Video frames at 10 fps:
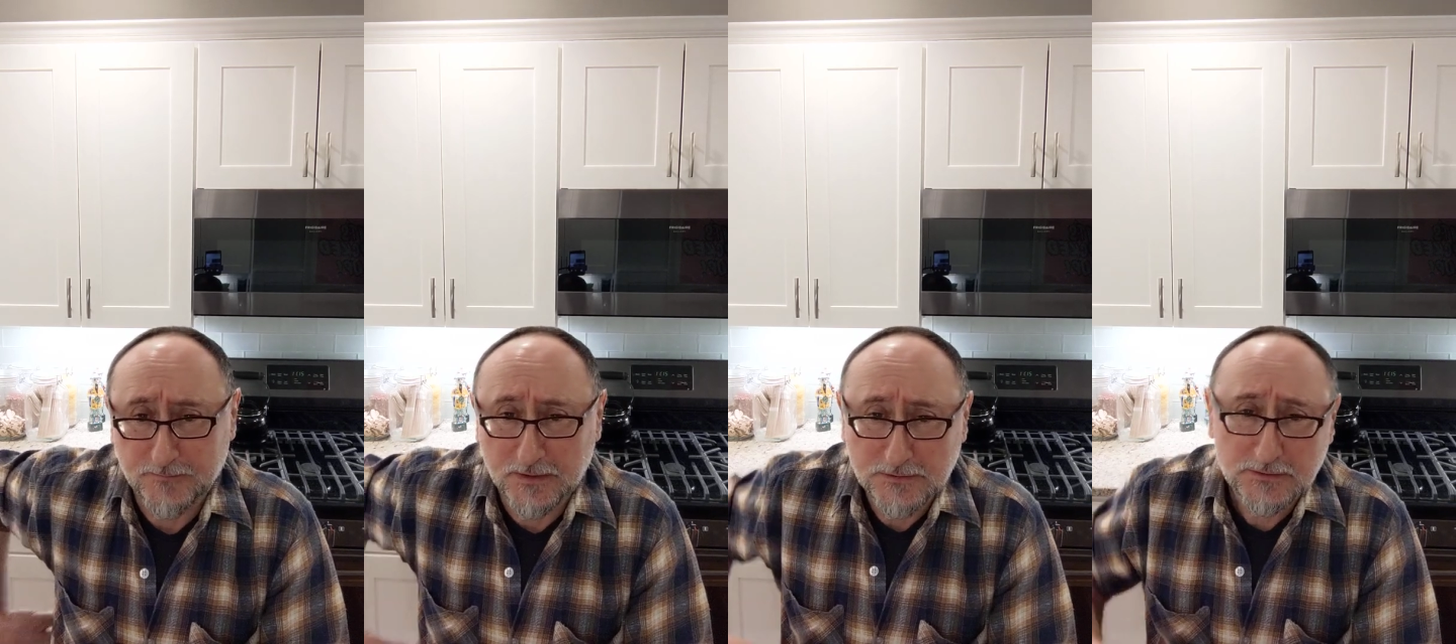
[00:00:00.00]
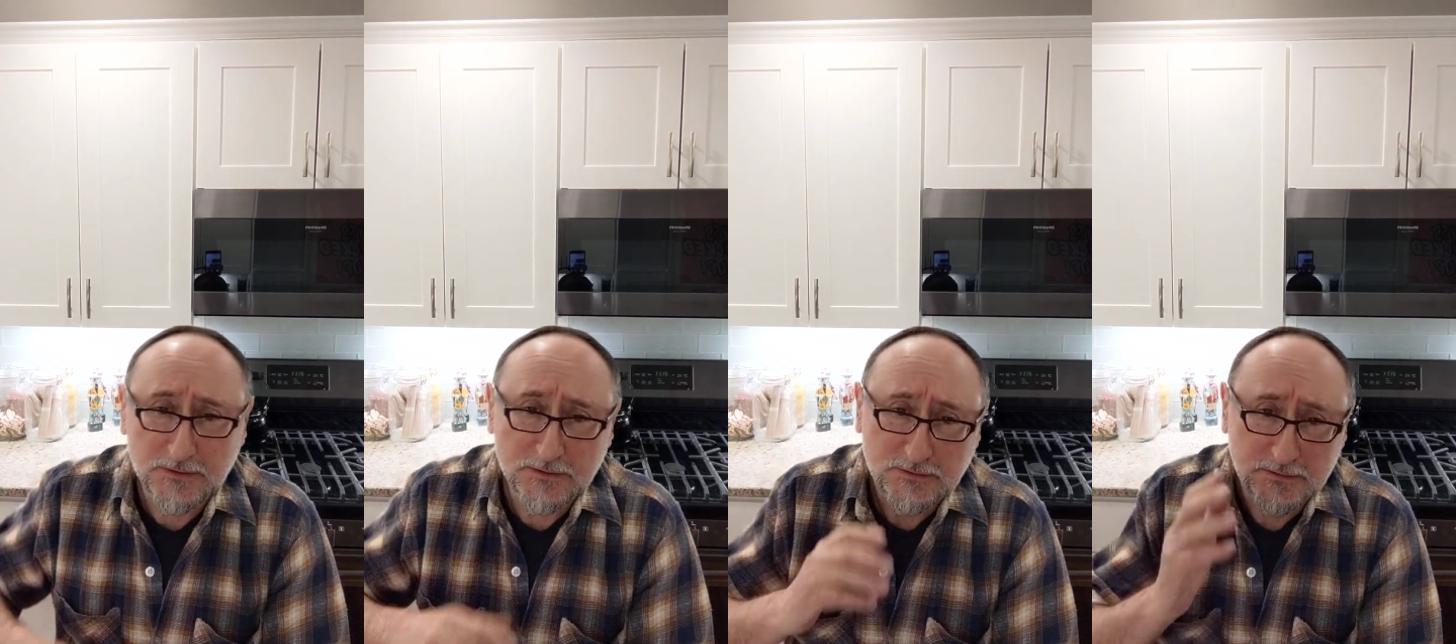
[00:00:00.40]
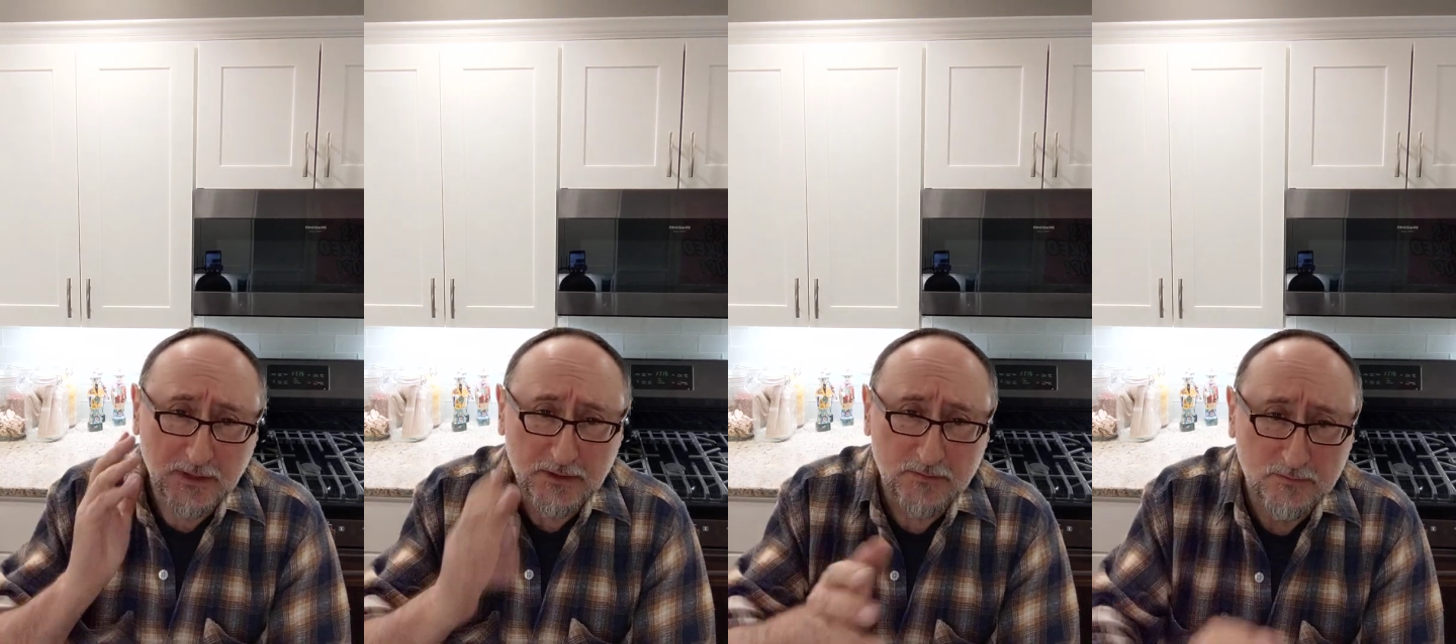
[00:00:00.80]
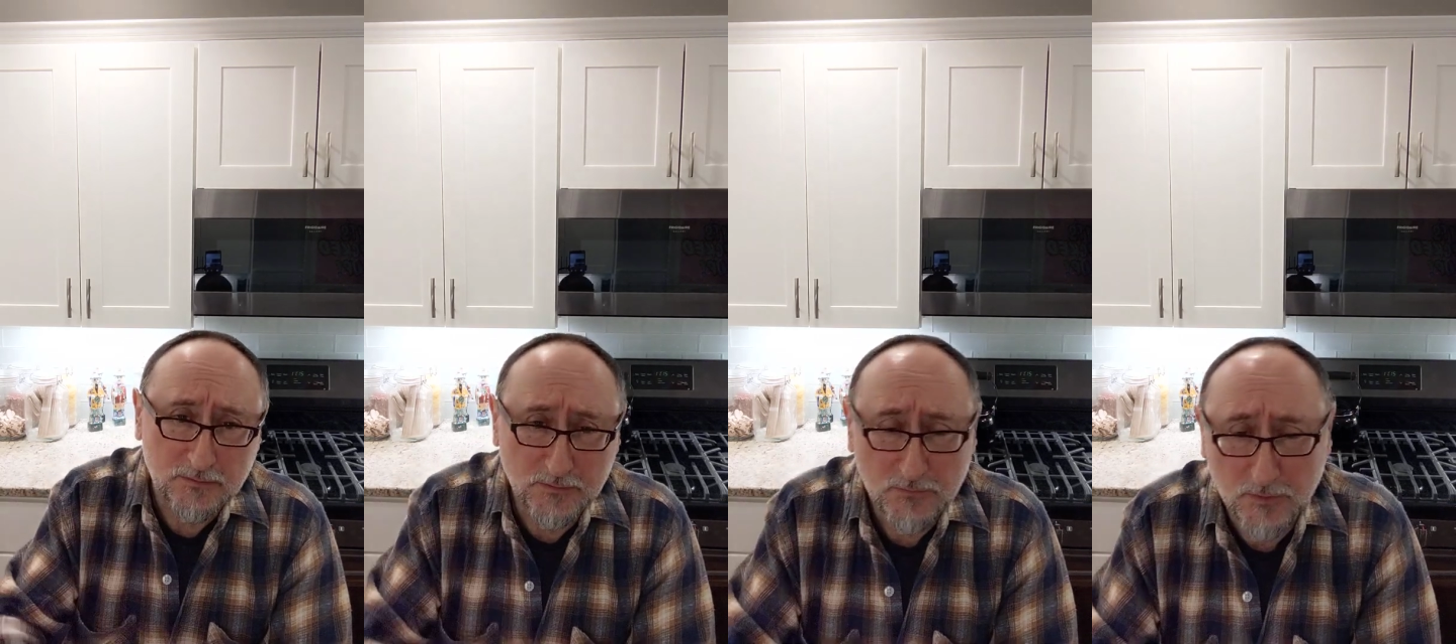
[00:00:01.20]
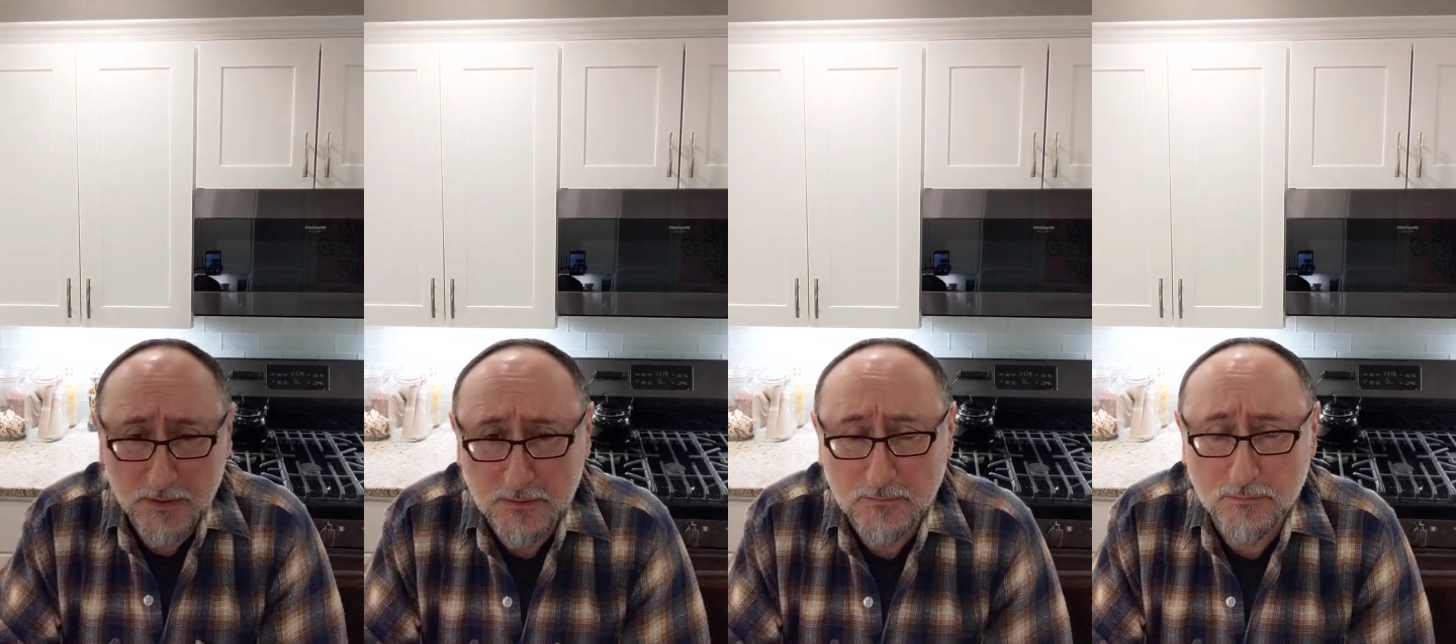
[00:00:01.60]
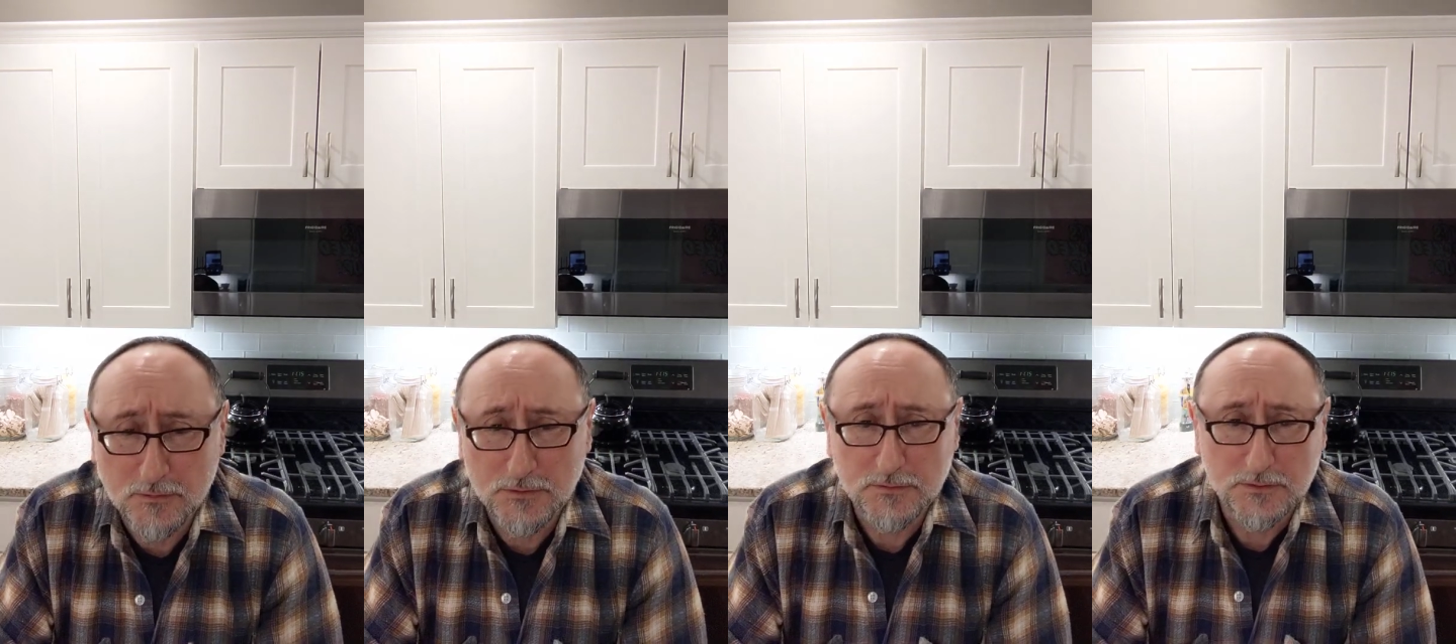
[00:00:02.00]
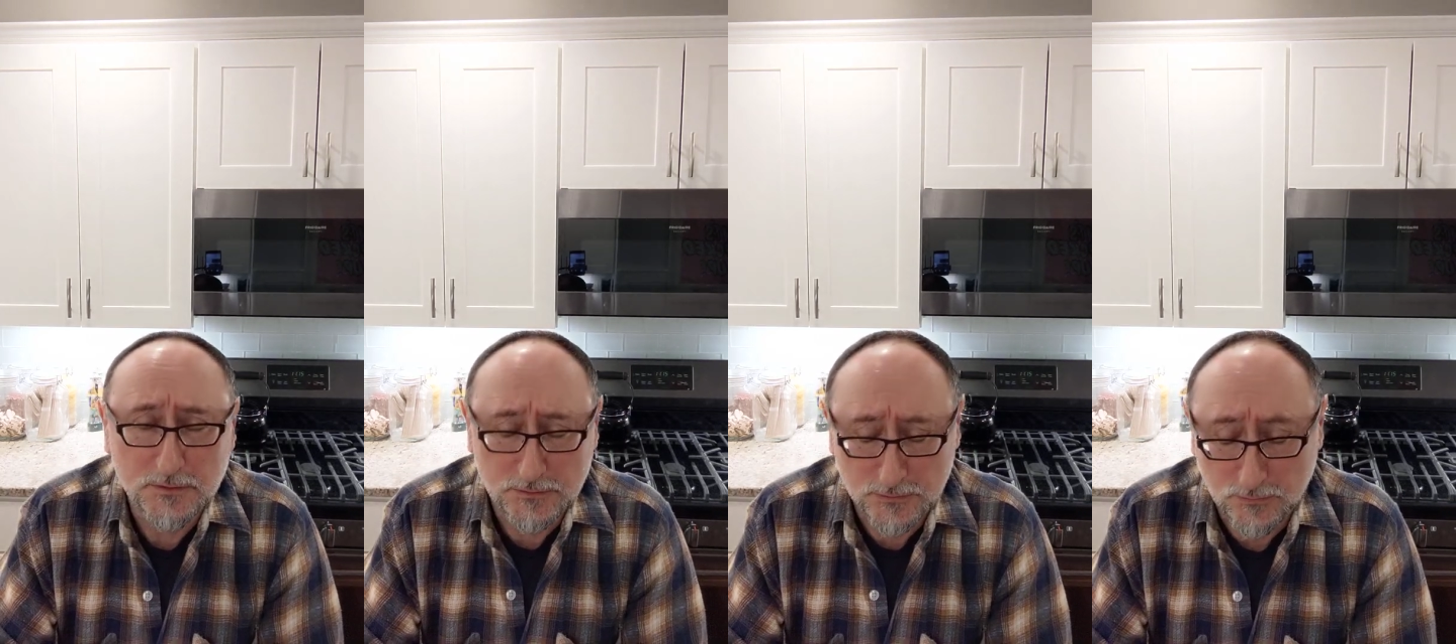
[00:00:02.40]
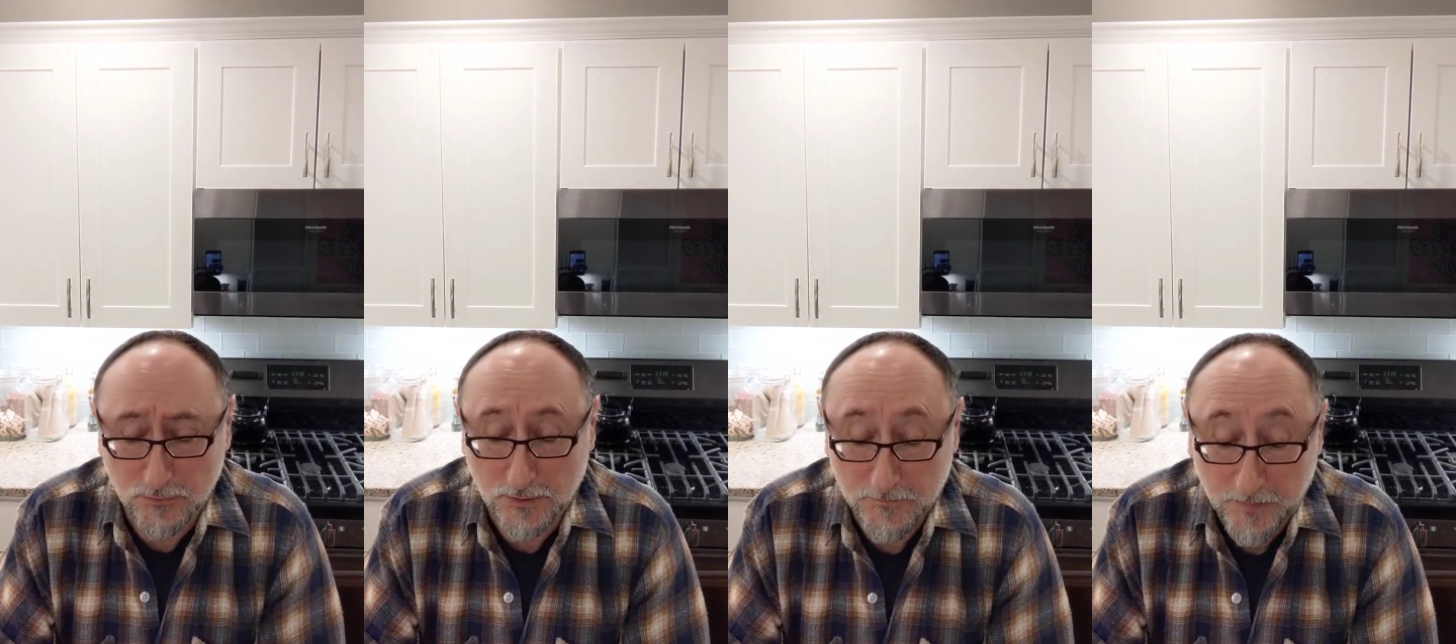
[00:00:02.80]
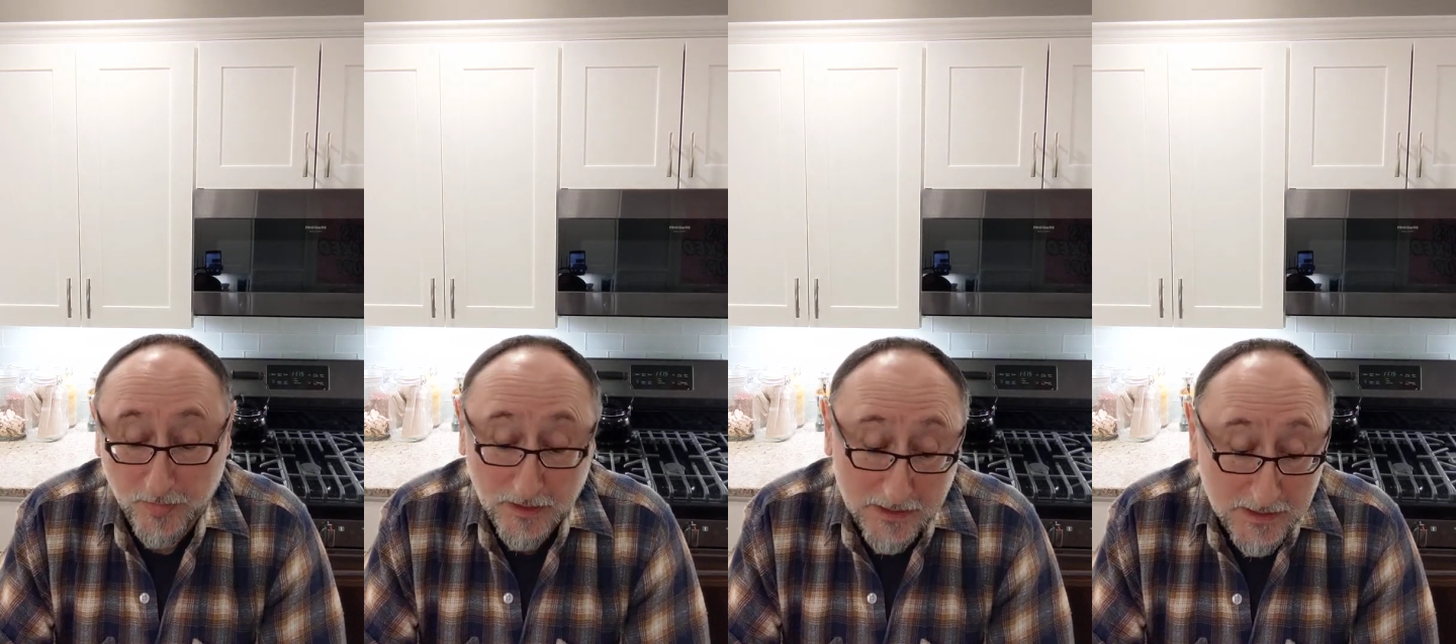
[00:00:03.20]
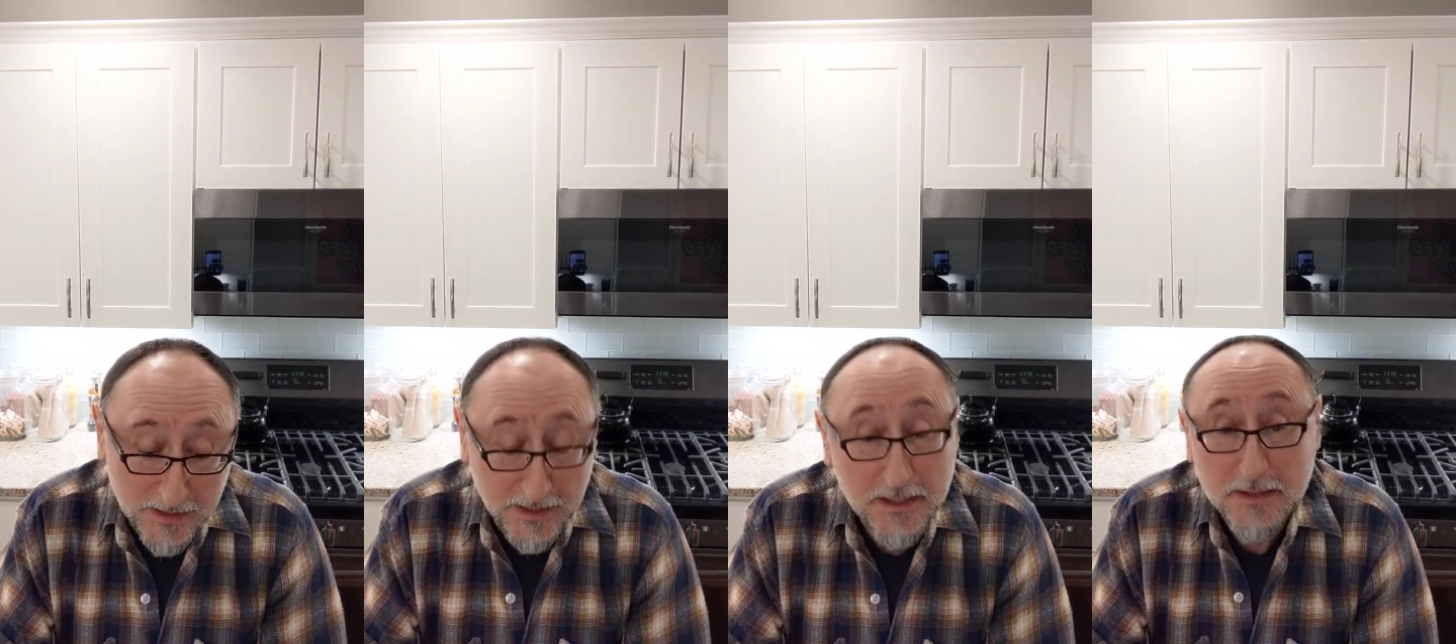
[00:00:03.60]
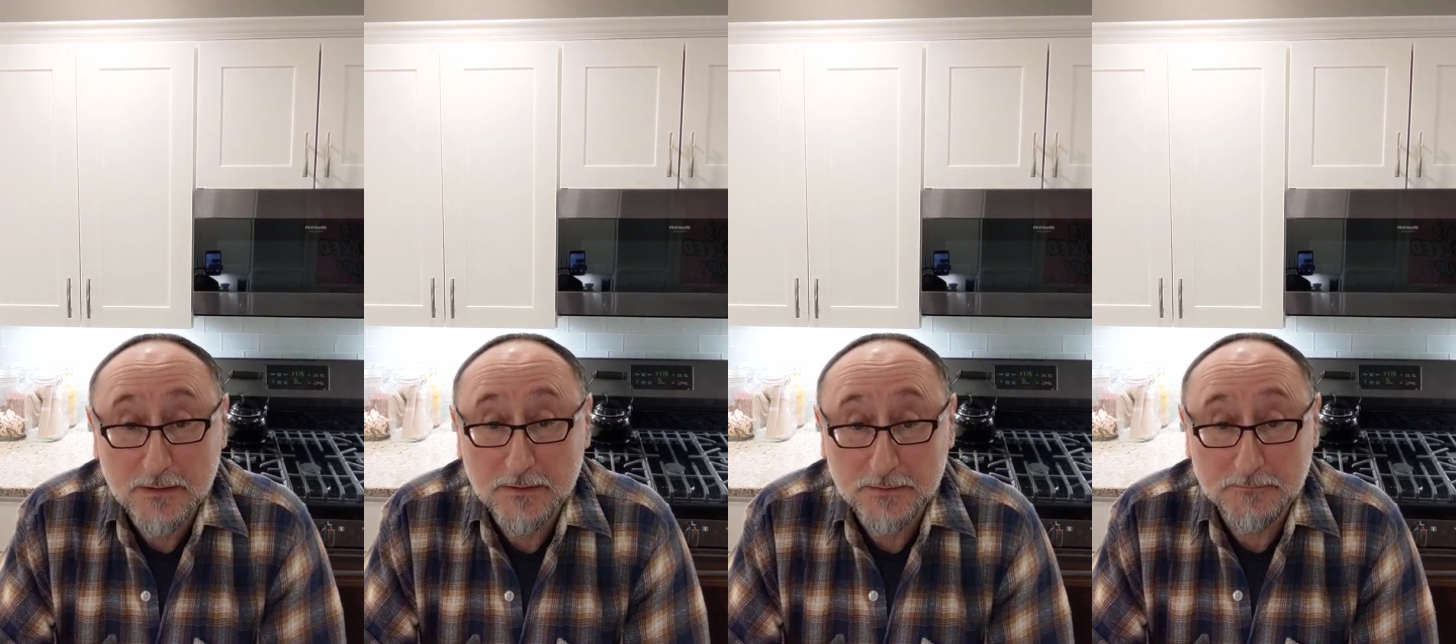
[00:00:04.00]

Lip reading: insistence and we went into the store. And